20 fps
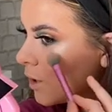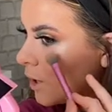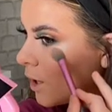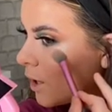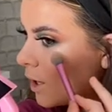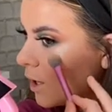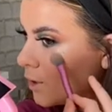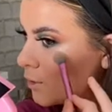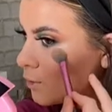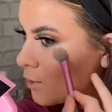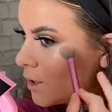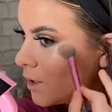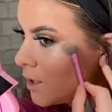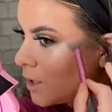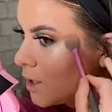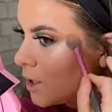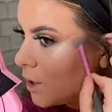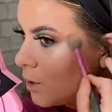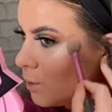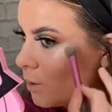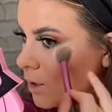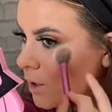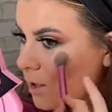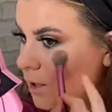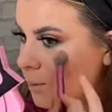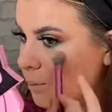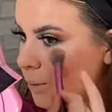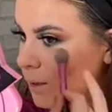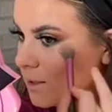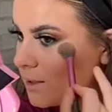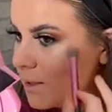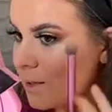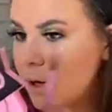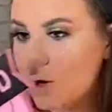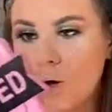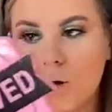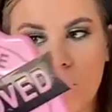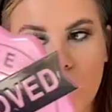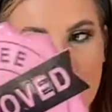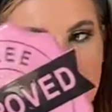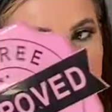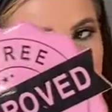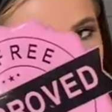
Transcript: it's really cute and you can build it up.